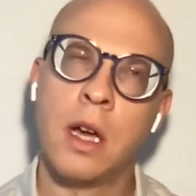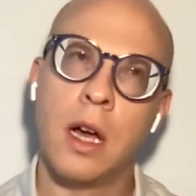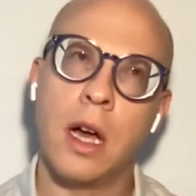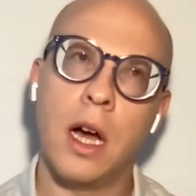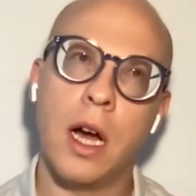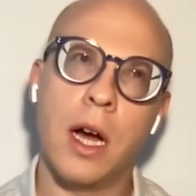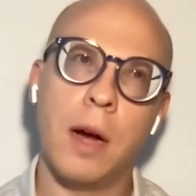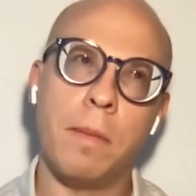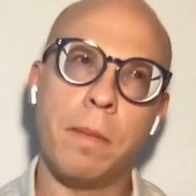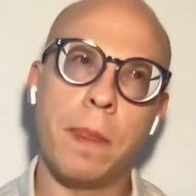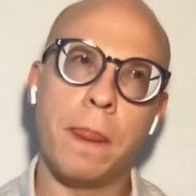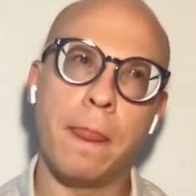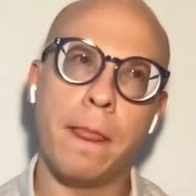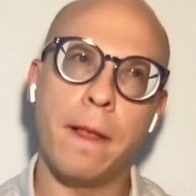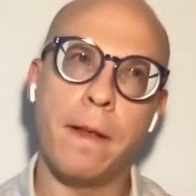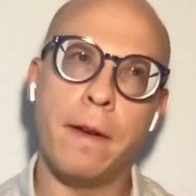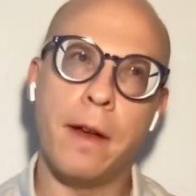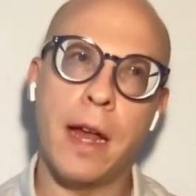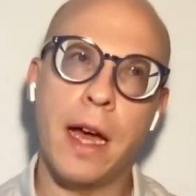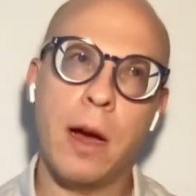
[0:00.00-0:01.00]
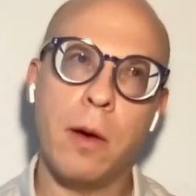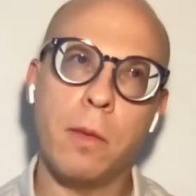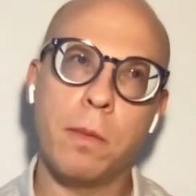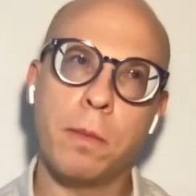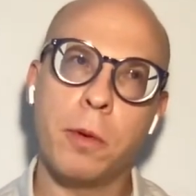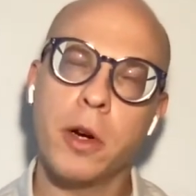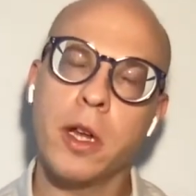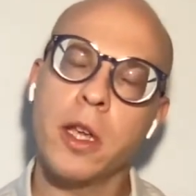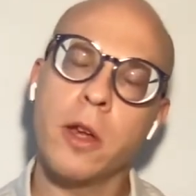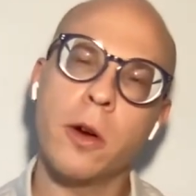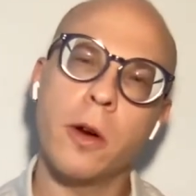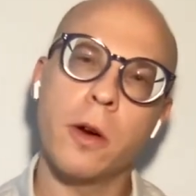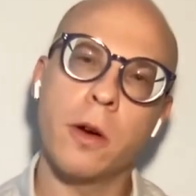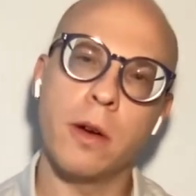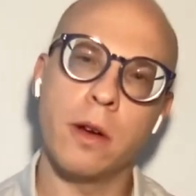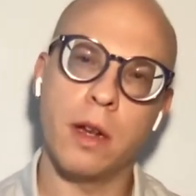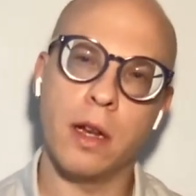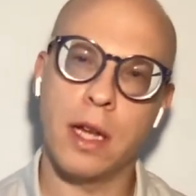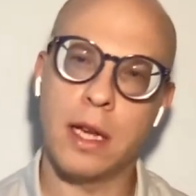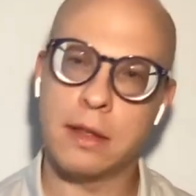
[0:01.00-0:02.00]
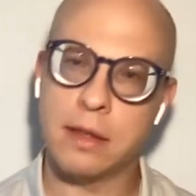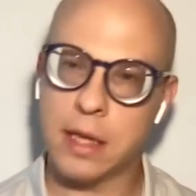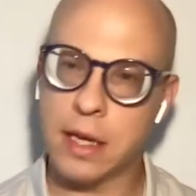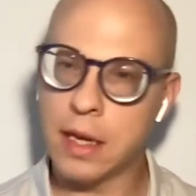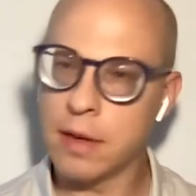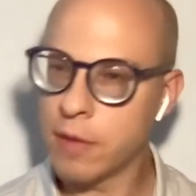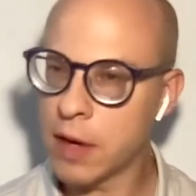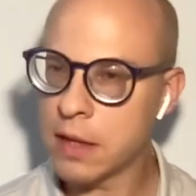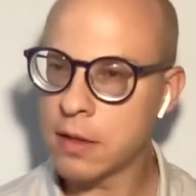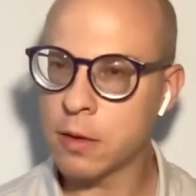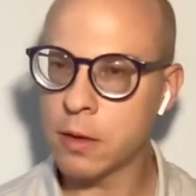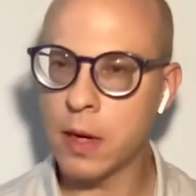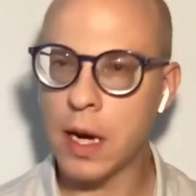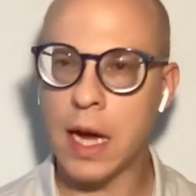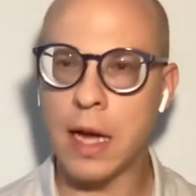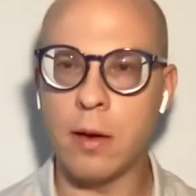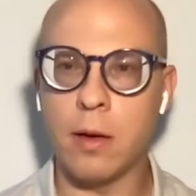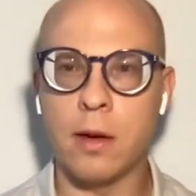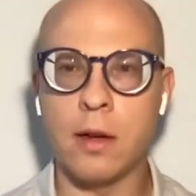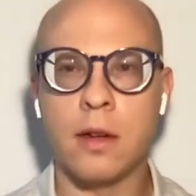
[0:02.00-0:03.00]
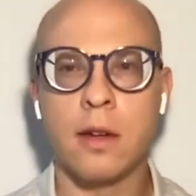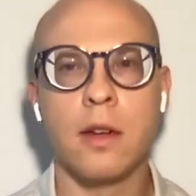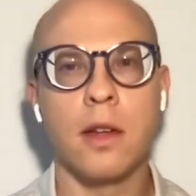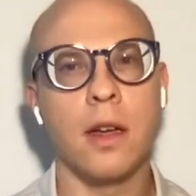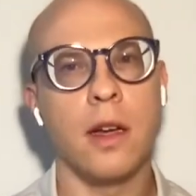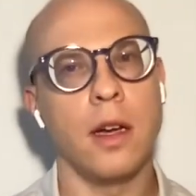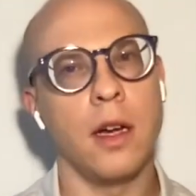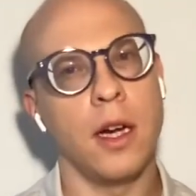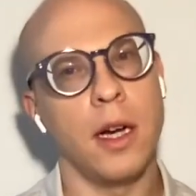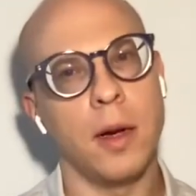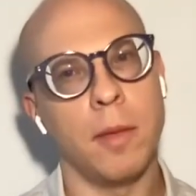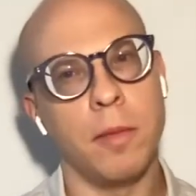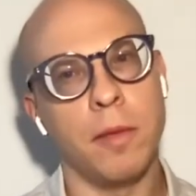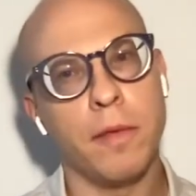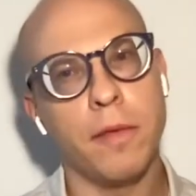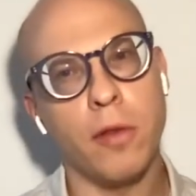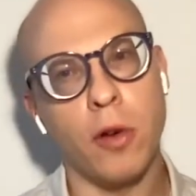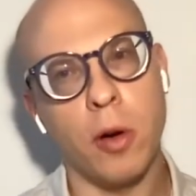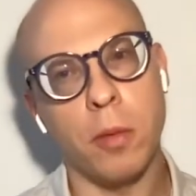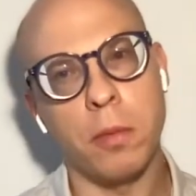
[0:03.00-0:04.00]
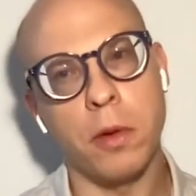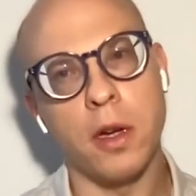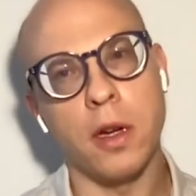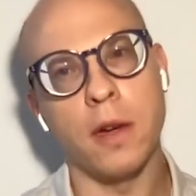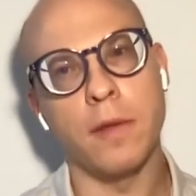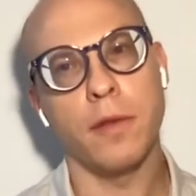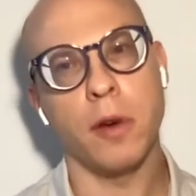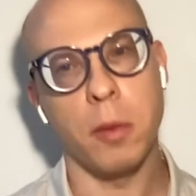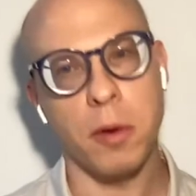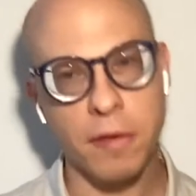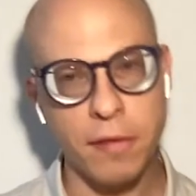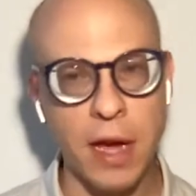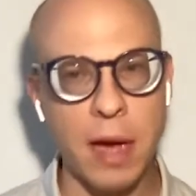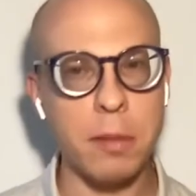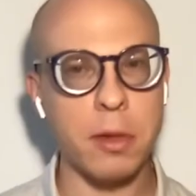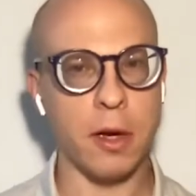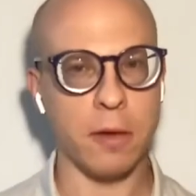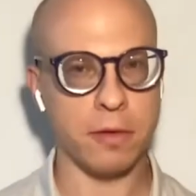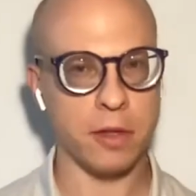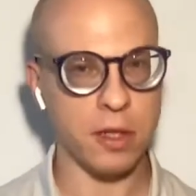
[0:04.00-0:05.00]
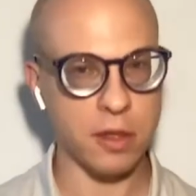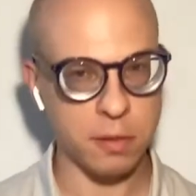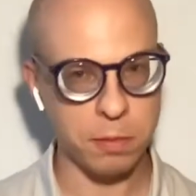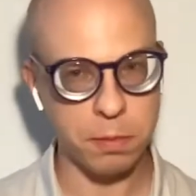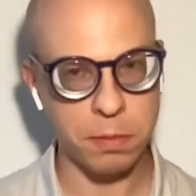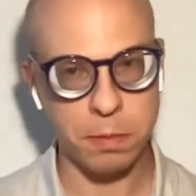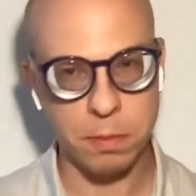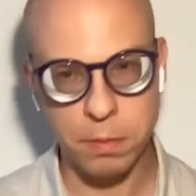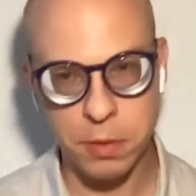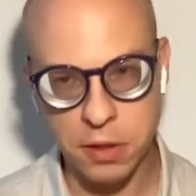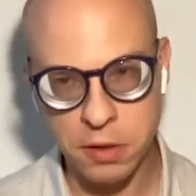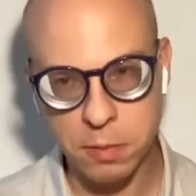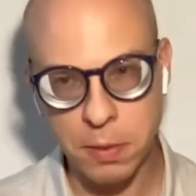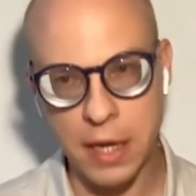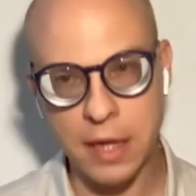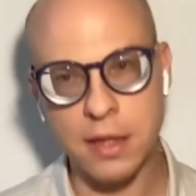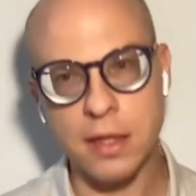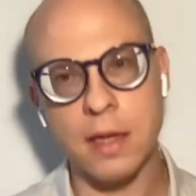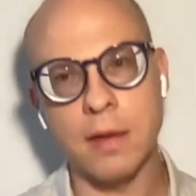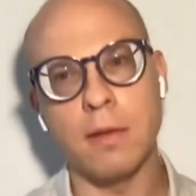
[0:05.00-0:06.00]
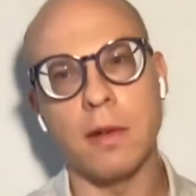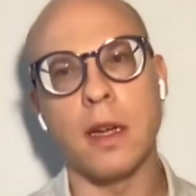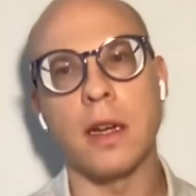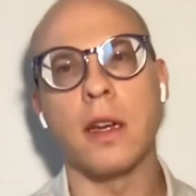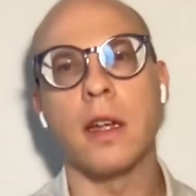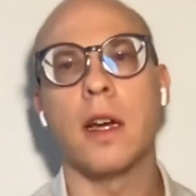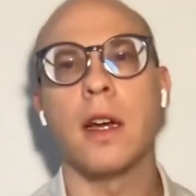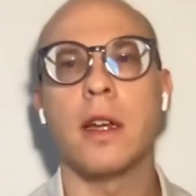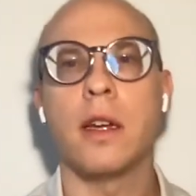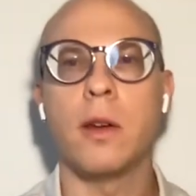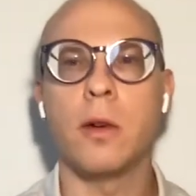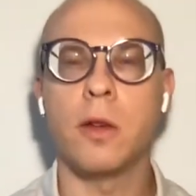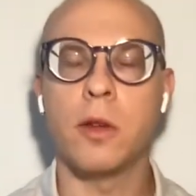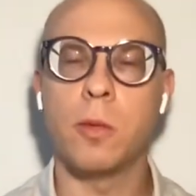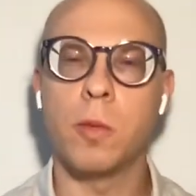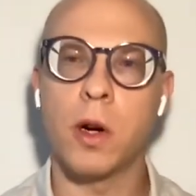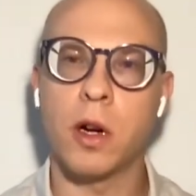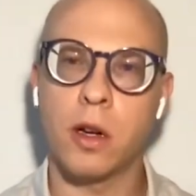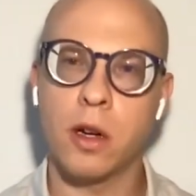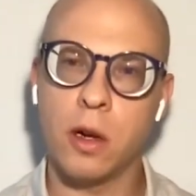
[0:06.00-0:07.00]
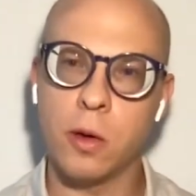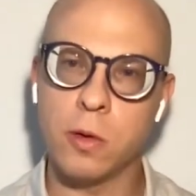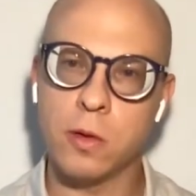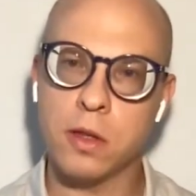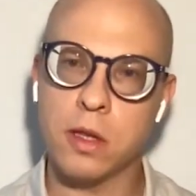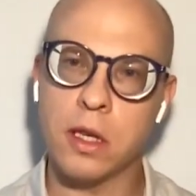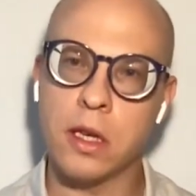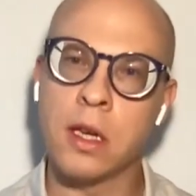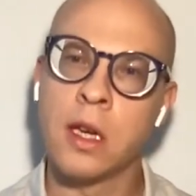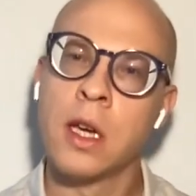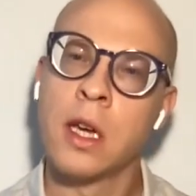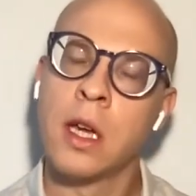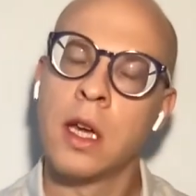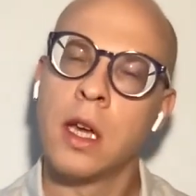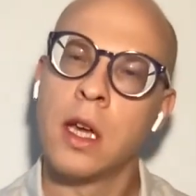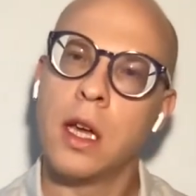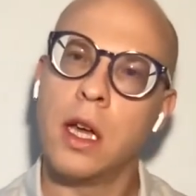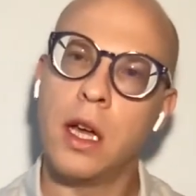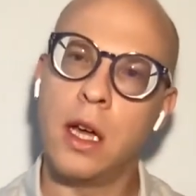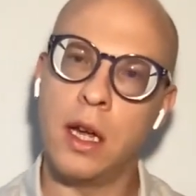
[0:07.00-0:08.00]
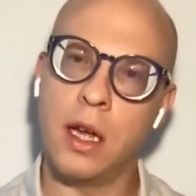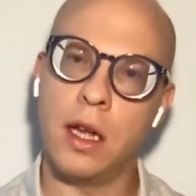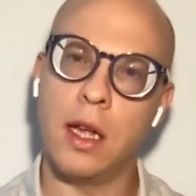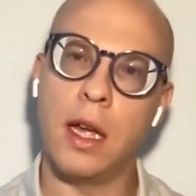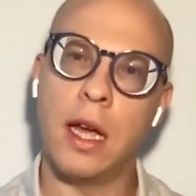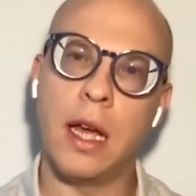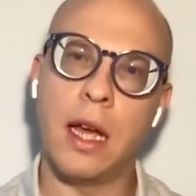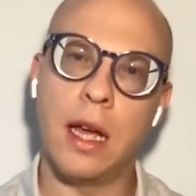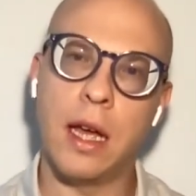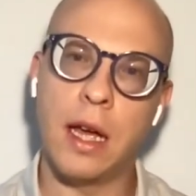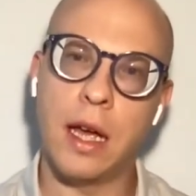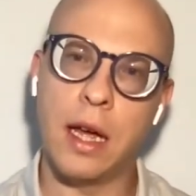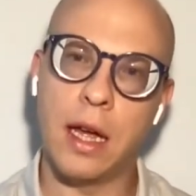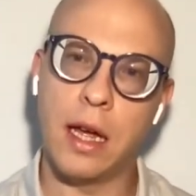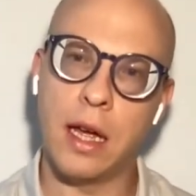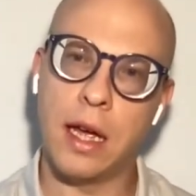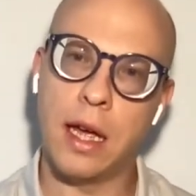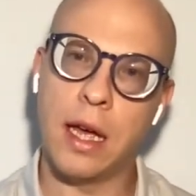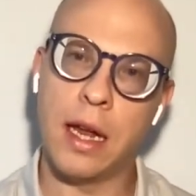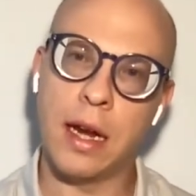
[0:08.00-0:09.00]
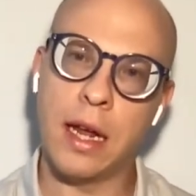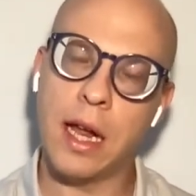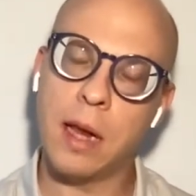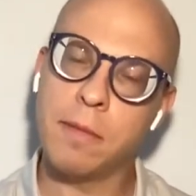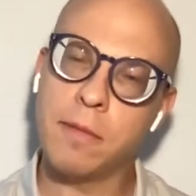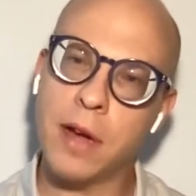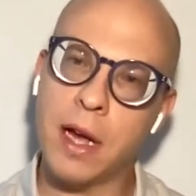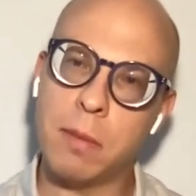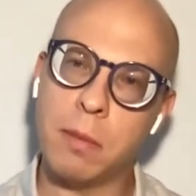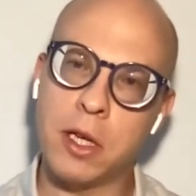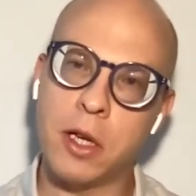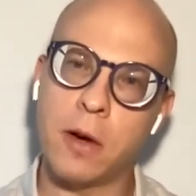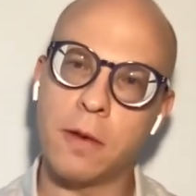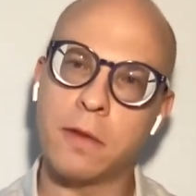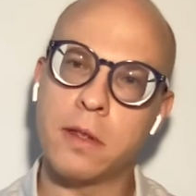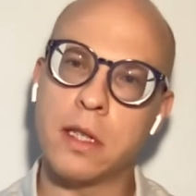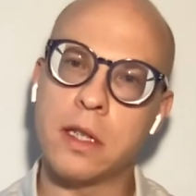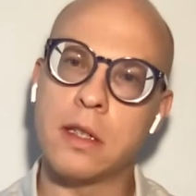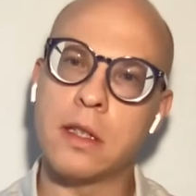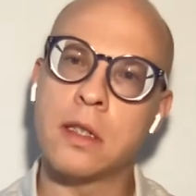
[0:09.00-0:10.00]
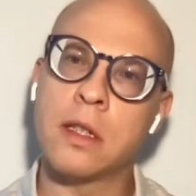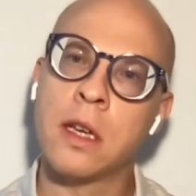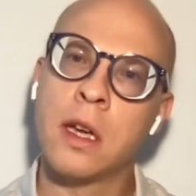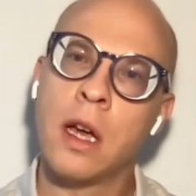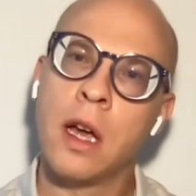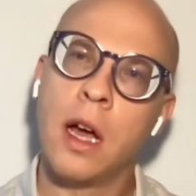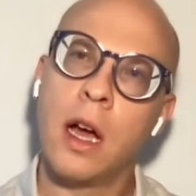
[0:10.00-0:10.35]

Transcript: Now, putting your, let's say, investor hat on, from a family office's perspective, I know you work closely and help family offices.